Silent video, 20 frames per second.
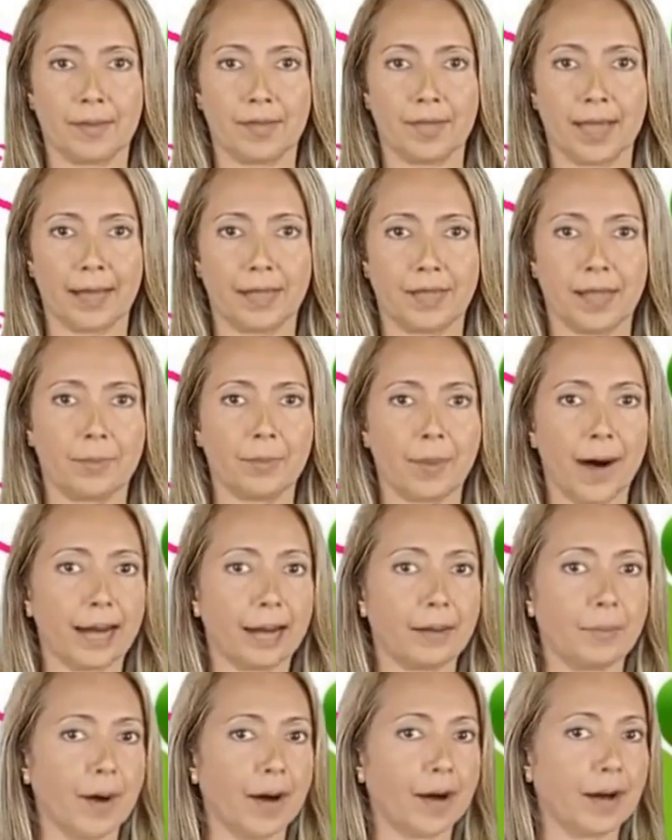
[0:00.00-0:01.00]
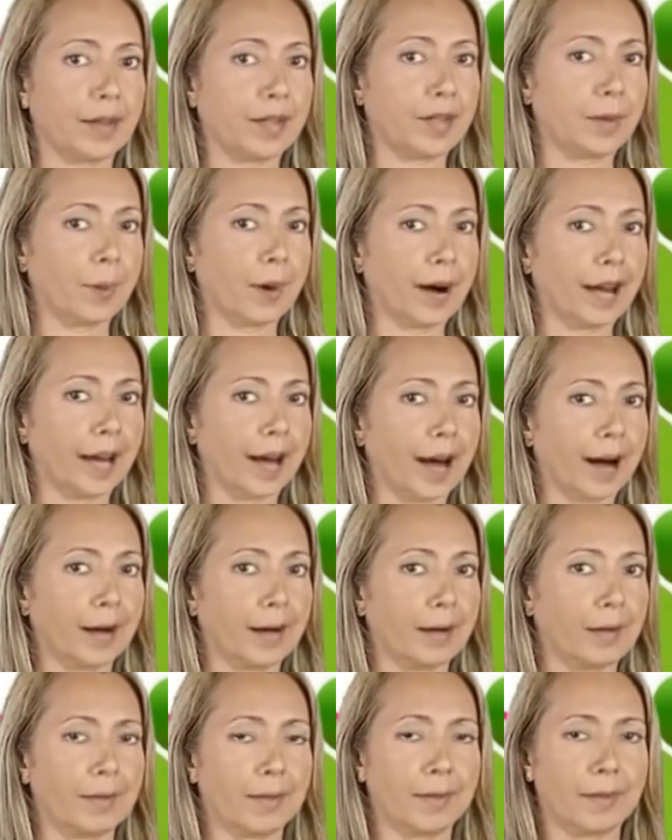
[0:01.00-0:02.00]
Does it make bones weaker?
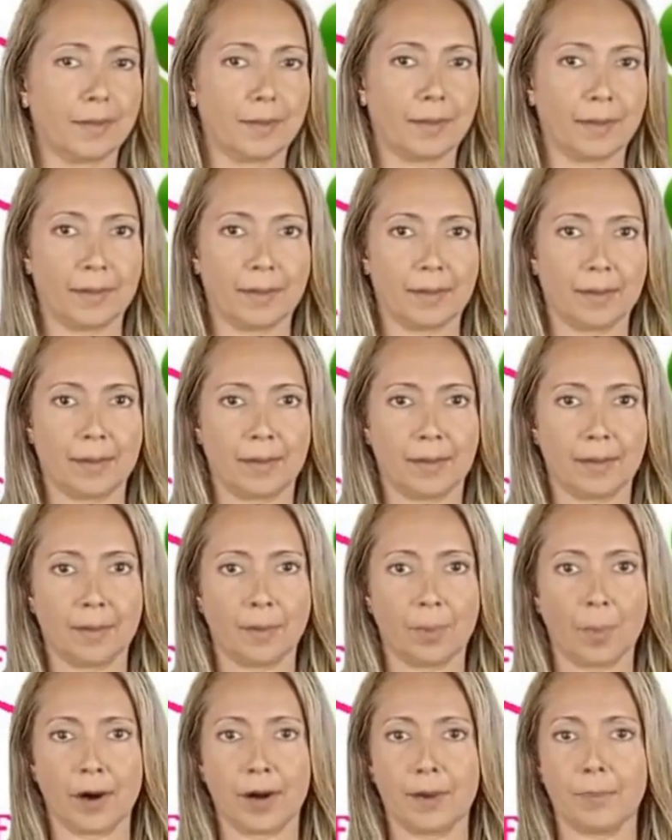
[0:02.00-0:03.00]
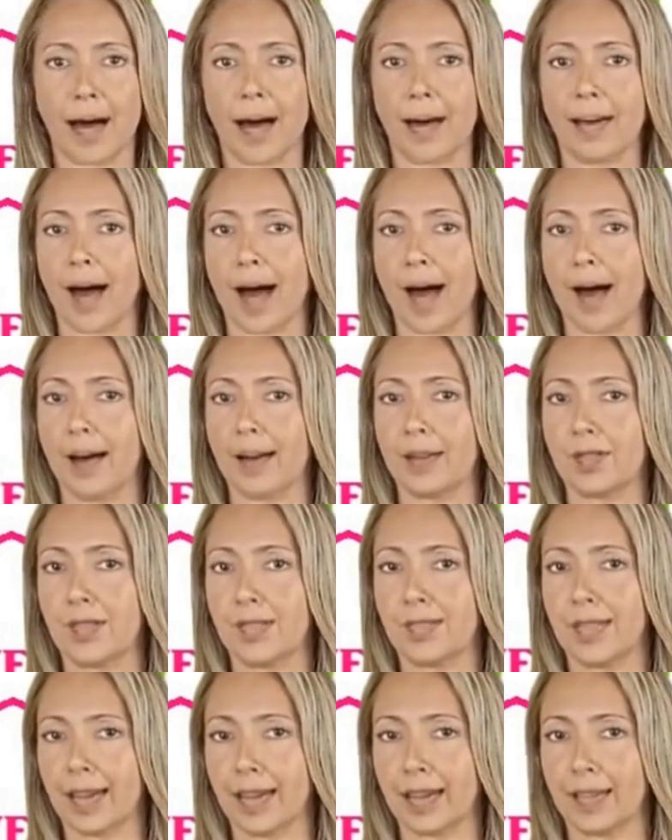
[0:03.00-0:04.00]
What about heart
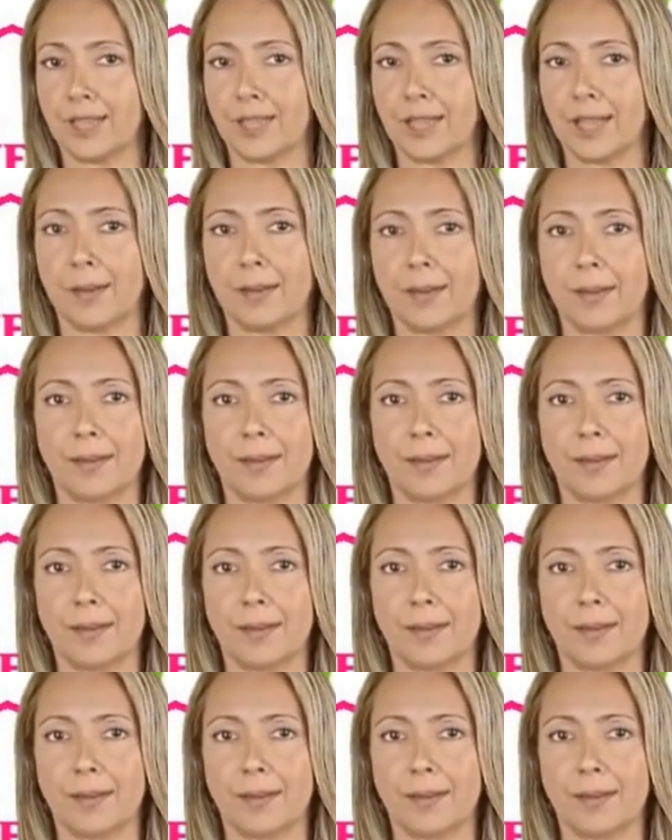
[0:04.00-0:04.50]
disease?